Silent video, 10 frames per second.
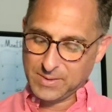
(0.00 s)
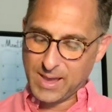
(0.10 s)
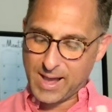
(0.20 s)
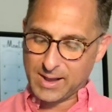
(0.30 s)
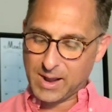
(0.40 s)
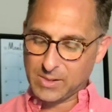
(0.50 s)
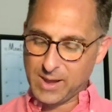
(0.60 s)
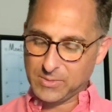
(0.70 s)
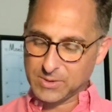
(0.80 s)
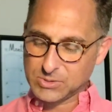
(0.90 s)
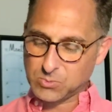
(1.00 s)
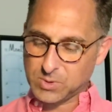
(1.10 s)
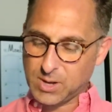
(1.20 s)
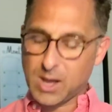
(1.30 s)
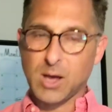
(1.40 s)
Yeah, I like this
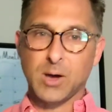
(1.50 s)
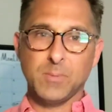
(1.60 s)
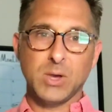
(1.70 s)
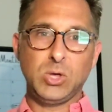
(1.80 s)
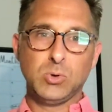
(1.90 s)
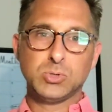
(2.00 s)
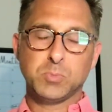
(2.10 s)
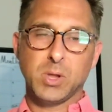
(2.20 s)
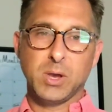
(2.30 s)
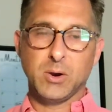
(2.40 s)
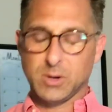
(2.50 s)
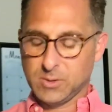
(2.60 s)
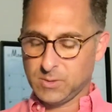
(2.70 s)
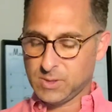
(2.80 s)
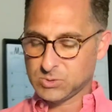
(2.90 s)
one. A huge player
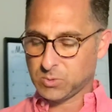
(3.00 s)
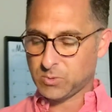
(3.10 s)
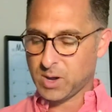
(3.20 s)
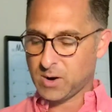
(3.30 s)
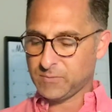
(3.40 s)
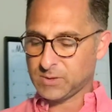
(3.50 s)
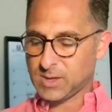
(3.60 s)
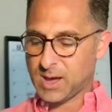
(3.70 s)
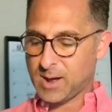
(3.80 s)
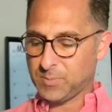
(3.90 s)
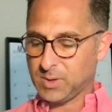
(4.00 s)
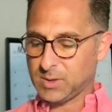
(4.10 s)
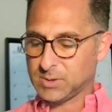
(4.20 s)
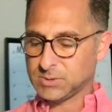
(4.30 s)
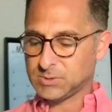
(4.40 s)
in this one right off the top
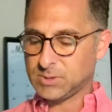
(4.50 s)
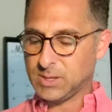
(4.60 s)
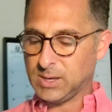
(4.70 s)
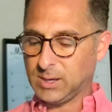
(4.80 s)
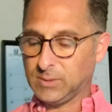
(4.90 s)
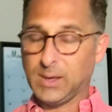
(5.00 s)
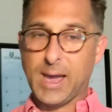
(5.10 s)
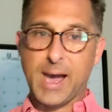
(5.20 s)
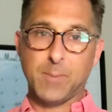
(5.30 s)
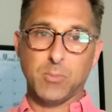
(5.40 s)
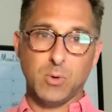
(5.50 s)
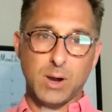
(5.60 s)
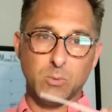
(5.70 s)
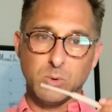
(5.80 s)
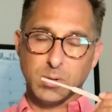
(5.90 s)
is the apple.
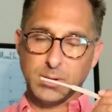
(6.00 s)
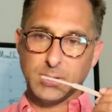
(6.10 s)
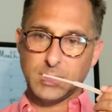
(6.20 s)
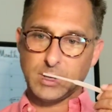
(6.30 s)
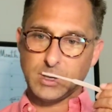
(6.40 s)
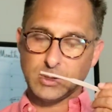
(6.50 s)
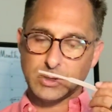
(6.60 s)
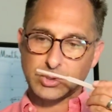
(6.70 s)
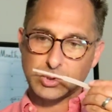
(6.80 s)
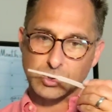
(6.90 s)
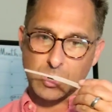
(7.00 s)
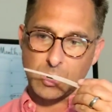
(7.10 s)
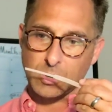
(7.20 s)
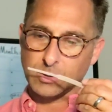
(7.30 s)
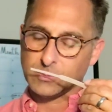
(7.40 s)
I really get a
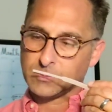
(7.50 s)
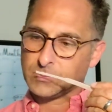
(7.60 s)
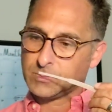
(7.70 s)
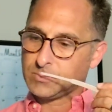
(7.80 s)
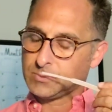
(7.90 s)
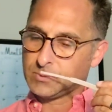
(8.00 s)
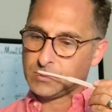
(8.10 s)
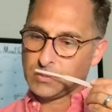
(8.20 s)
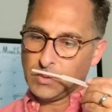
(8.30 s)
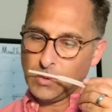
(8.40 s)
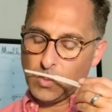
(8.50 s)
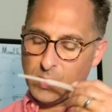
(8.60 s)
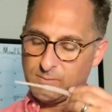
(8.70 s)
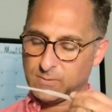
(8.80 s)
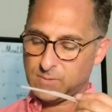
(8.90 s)
strong
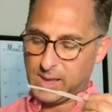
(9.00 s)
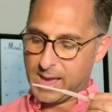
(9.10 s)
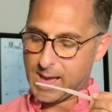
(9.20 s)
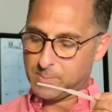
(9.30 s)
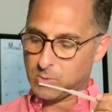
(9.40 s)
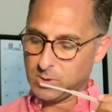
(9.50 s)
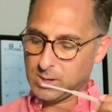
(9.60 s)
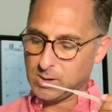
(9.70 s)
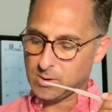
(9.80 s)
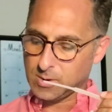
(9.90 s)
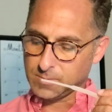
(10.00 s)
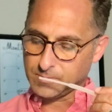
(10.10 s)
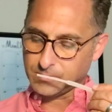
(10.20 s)
whiff of the apple here.